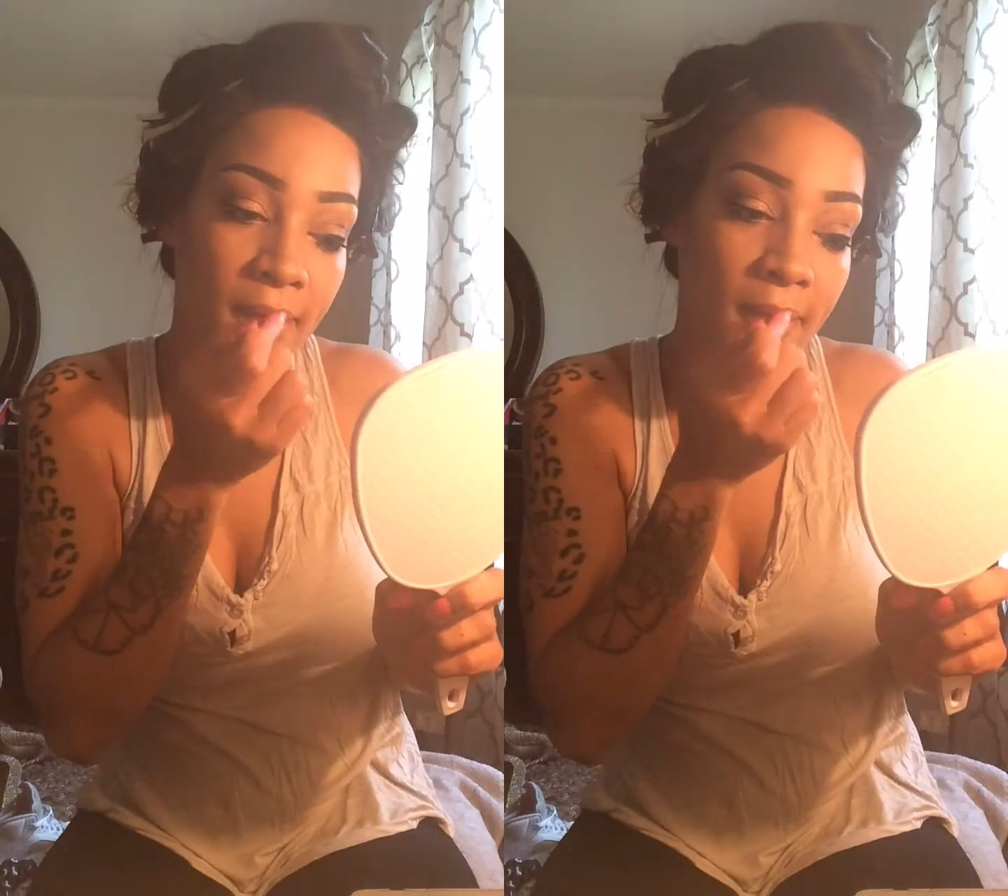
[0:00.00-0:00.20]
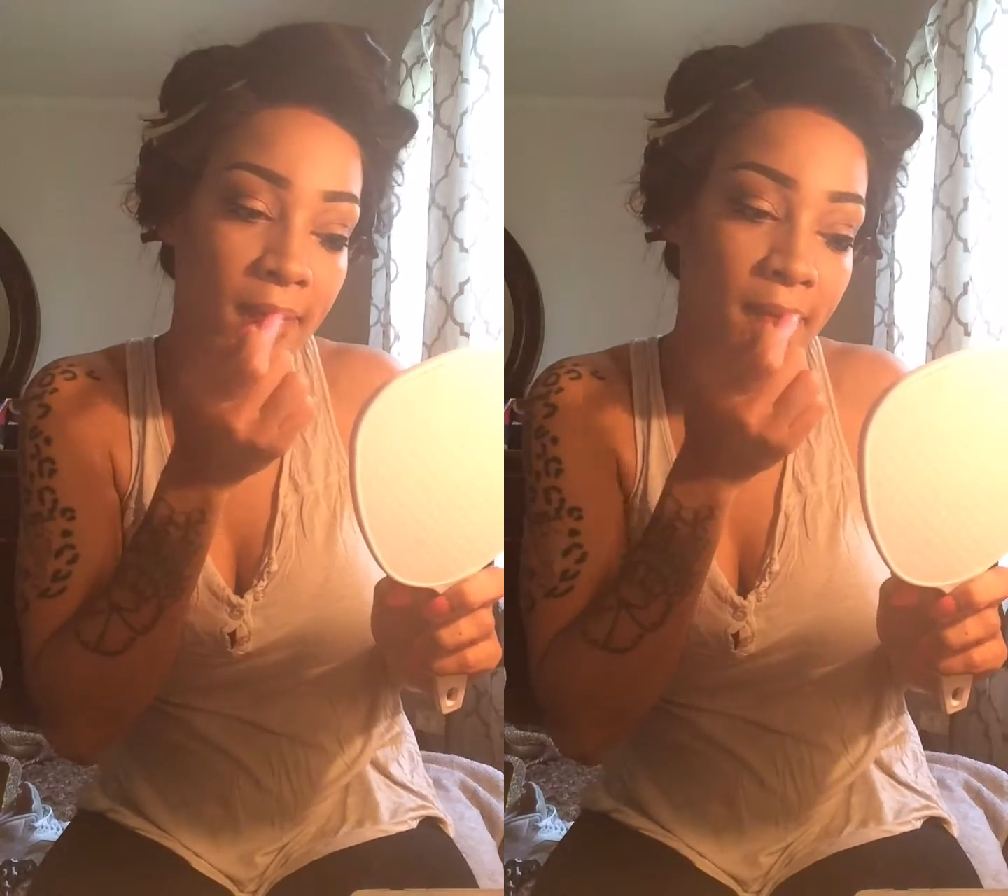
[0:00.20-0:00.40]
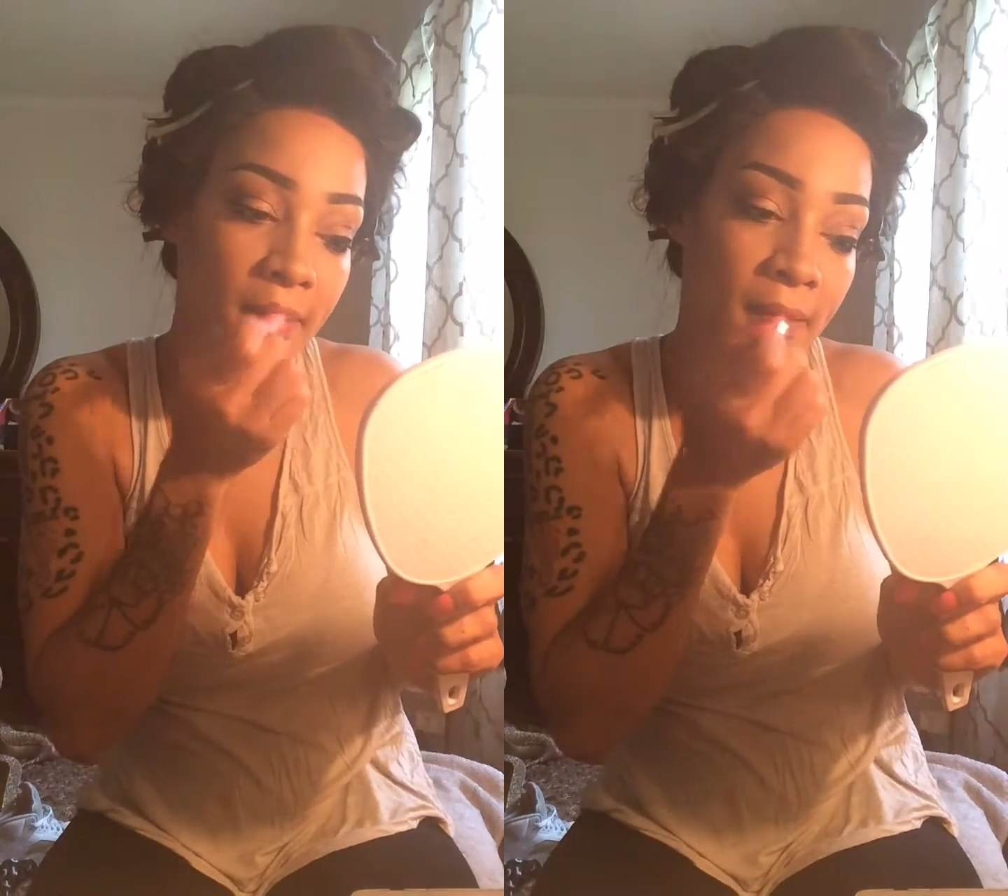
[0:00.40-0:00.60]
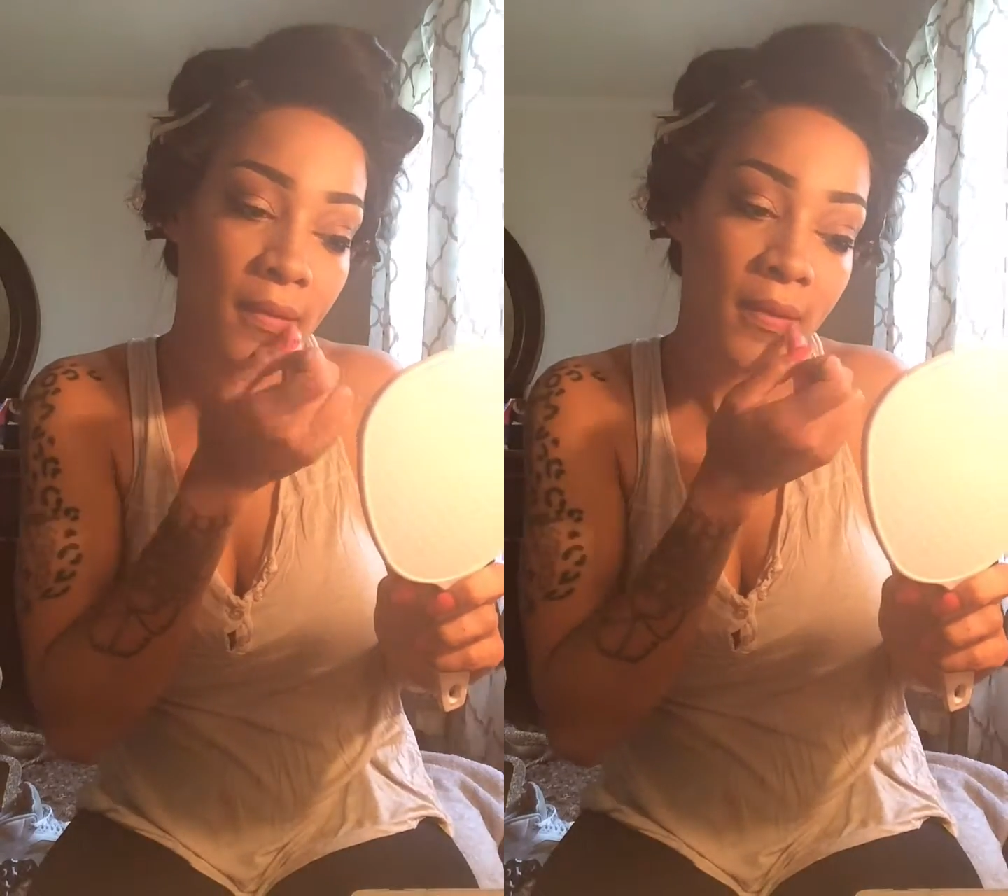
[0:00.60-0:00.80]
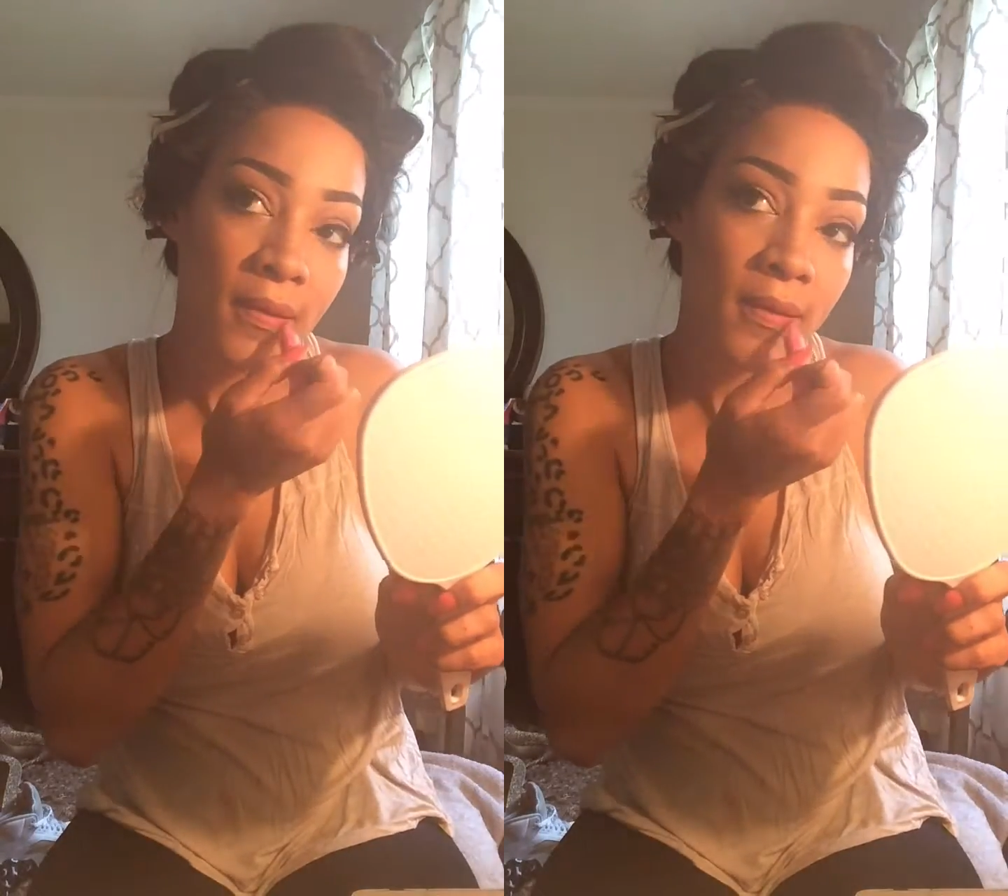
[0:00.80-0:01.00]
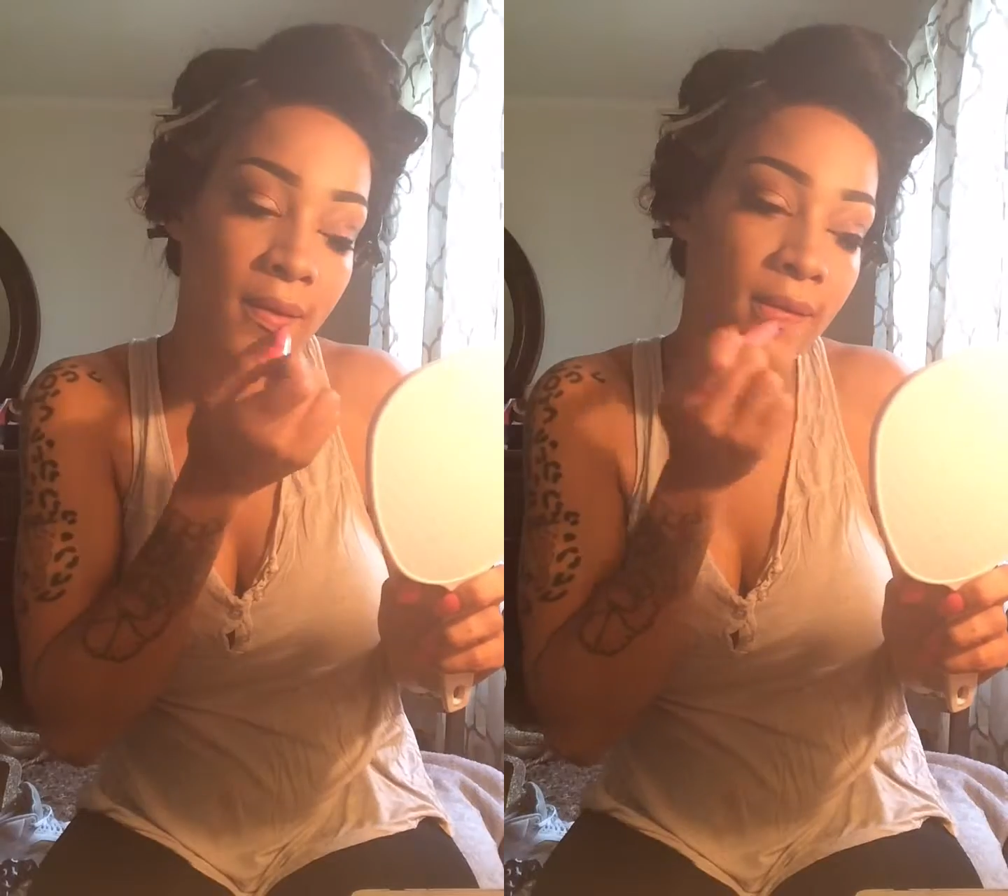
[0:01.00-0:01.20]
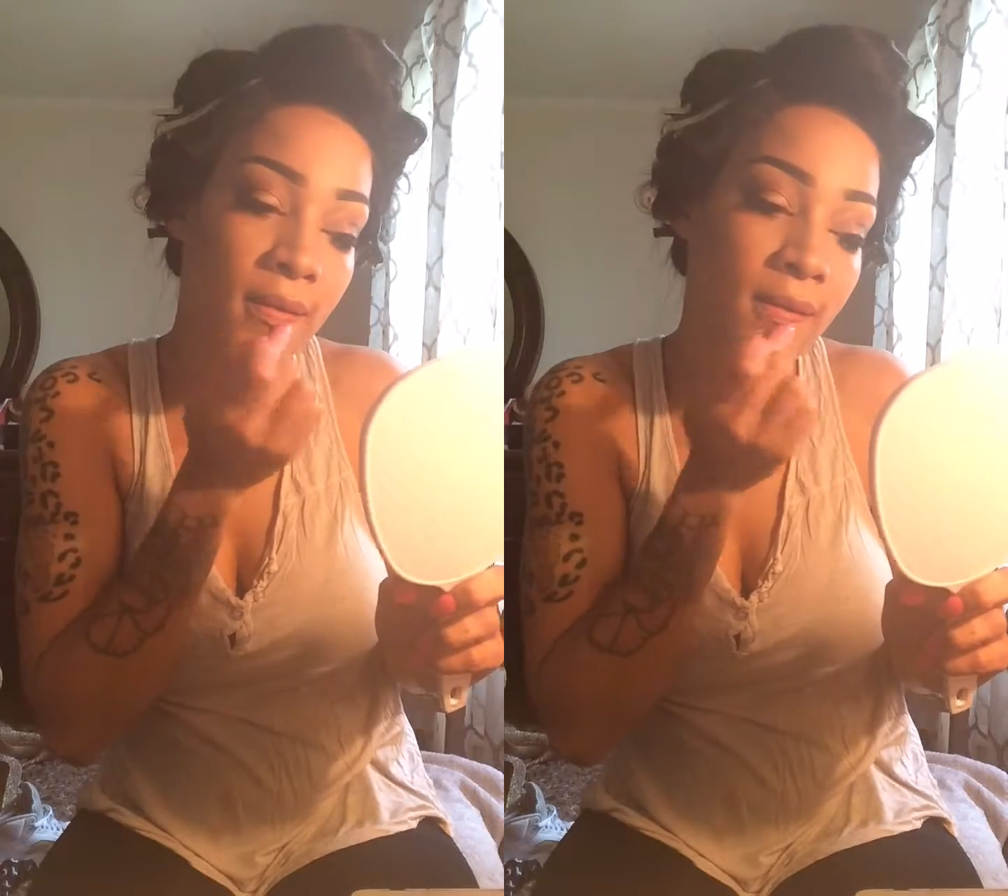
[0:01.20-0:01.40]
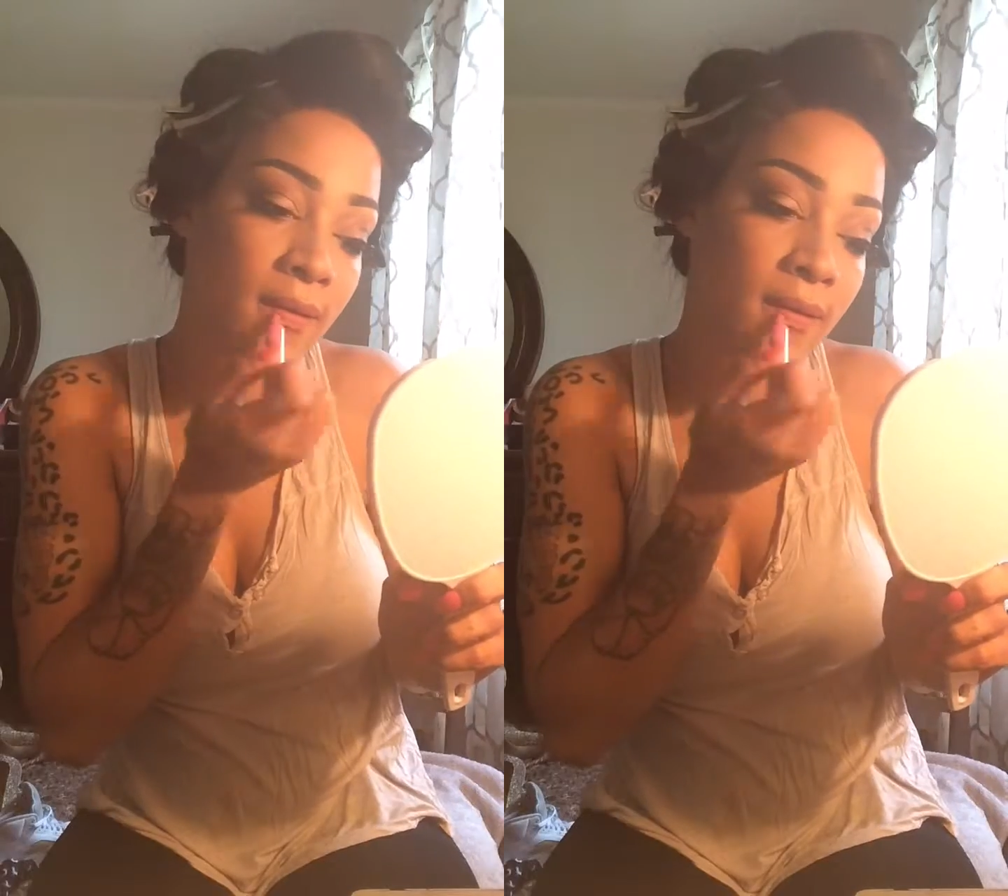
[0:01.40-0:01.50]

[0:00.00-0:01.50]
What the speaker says: lipstick stain,